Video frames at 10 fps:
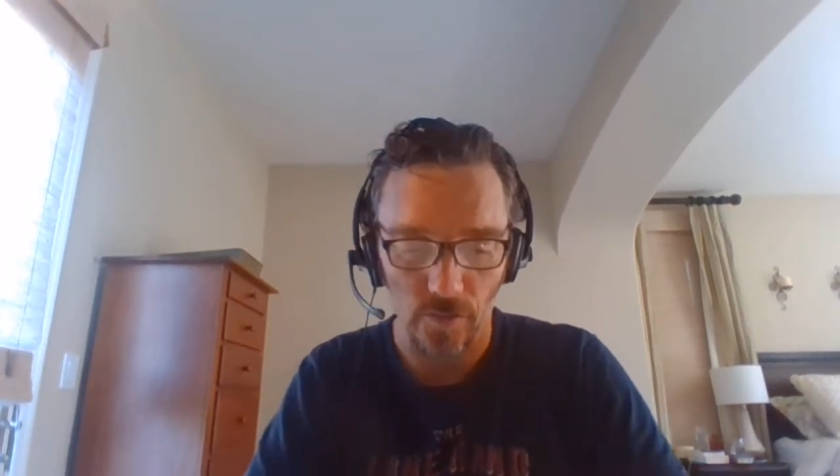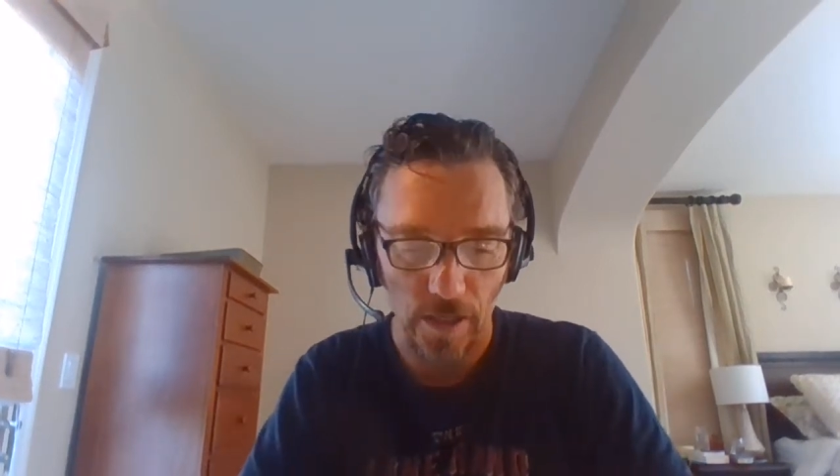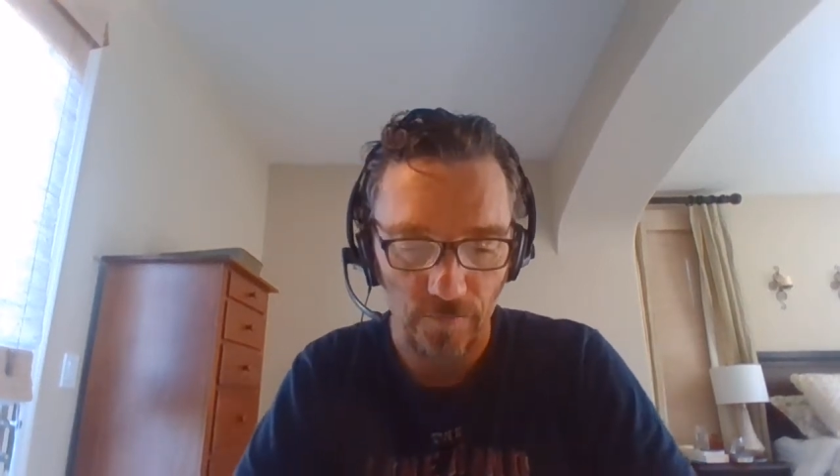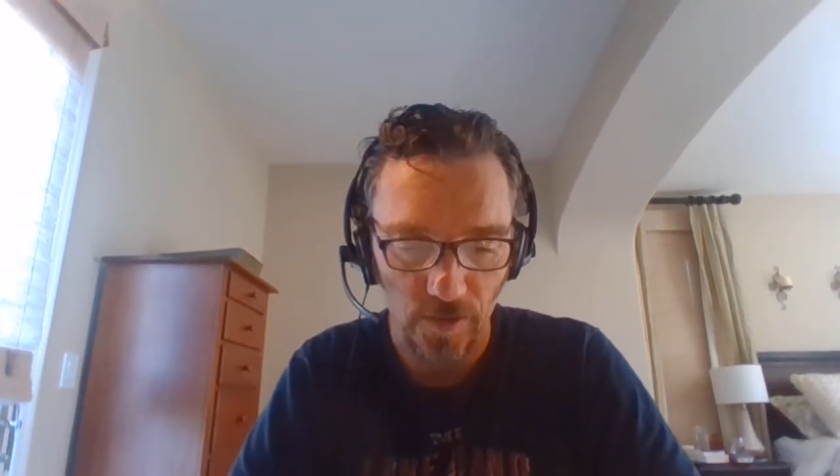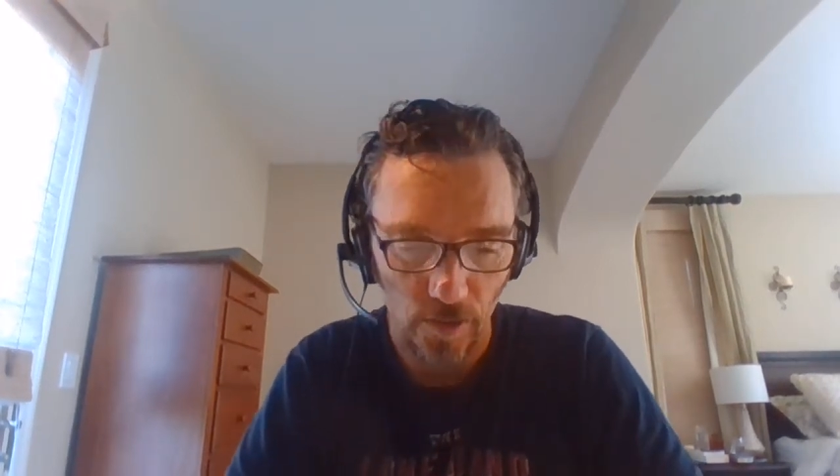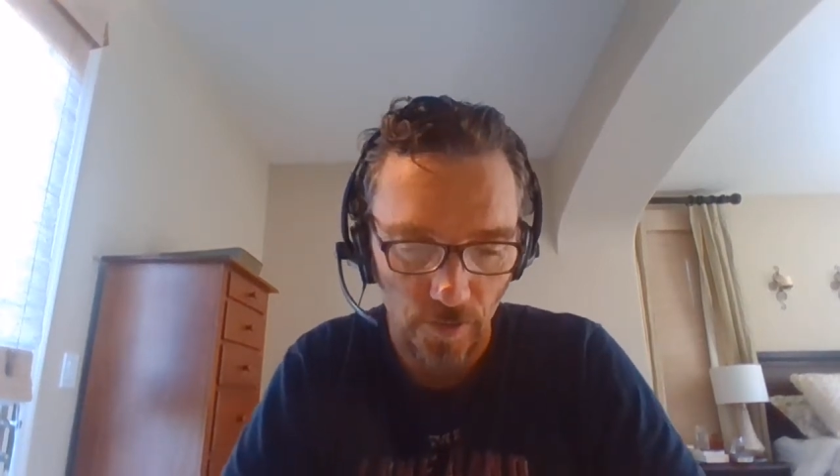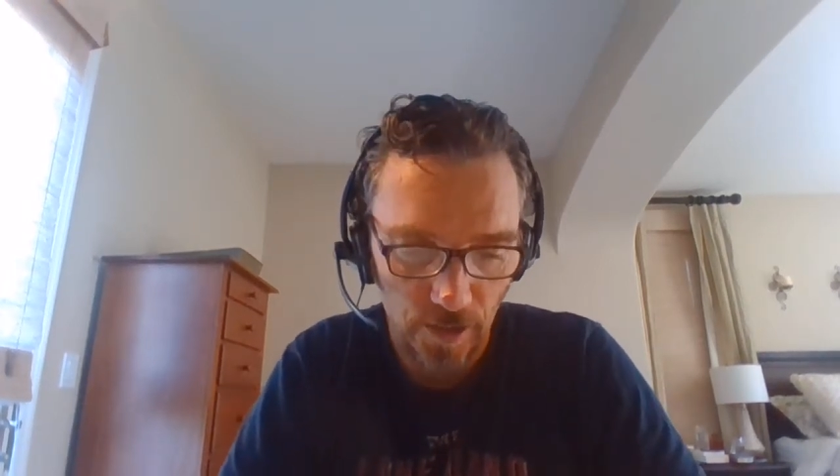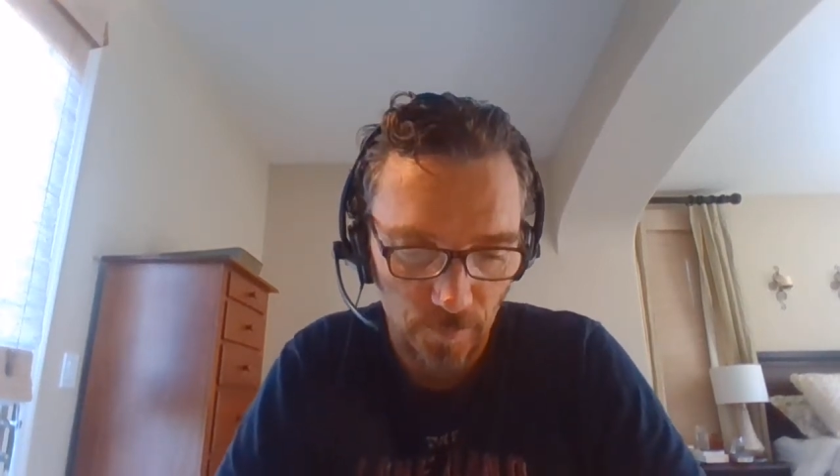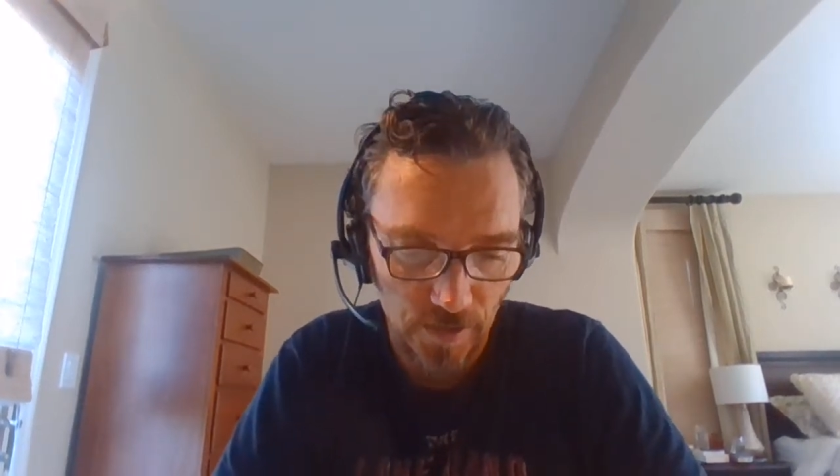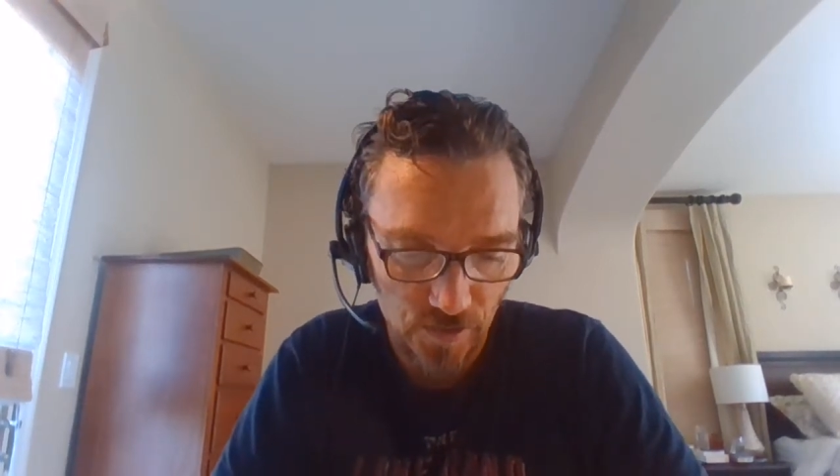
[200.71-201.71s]
crafting our
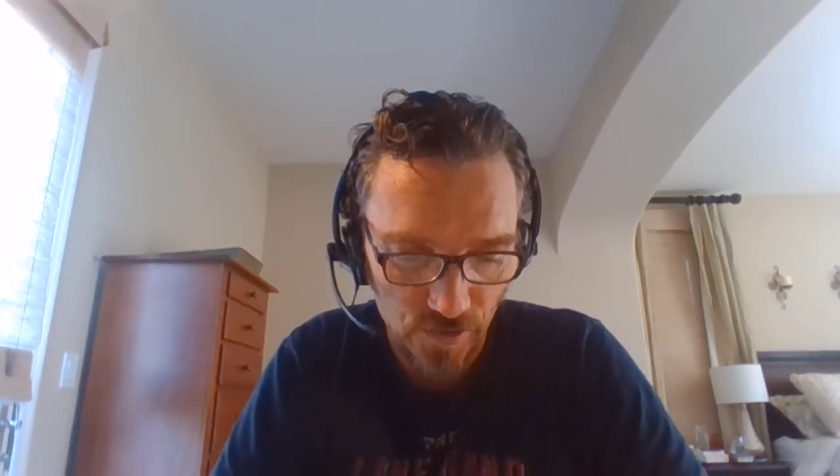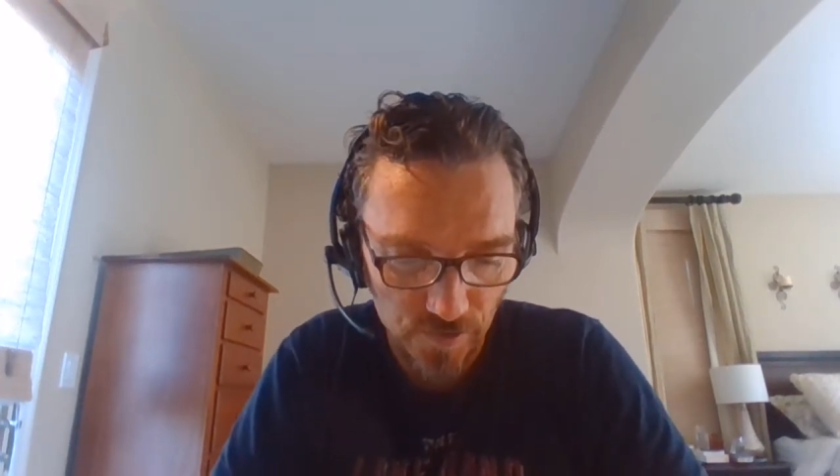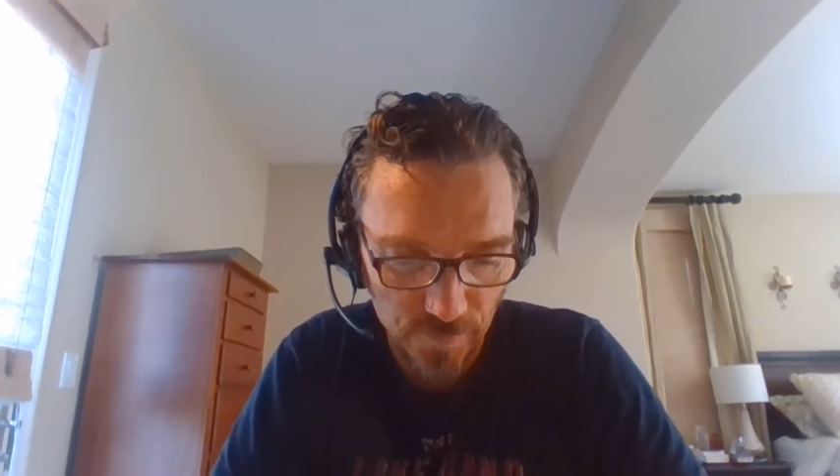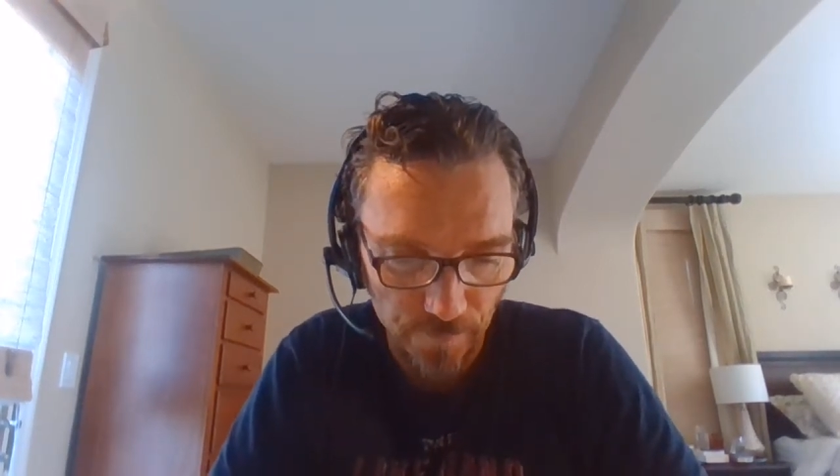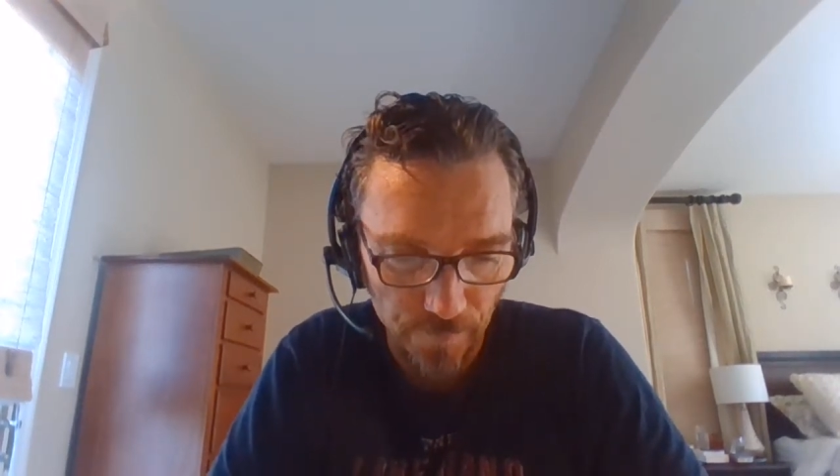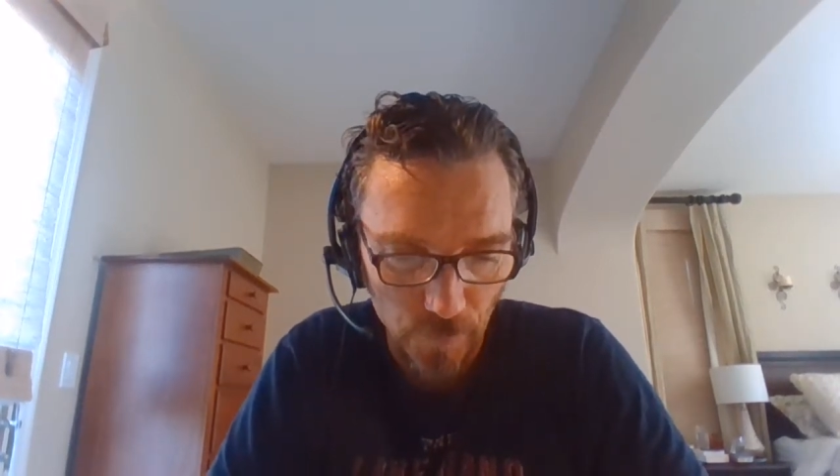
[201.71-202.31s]
recommendations.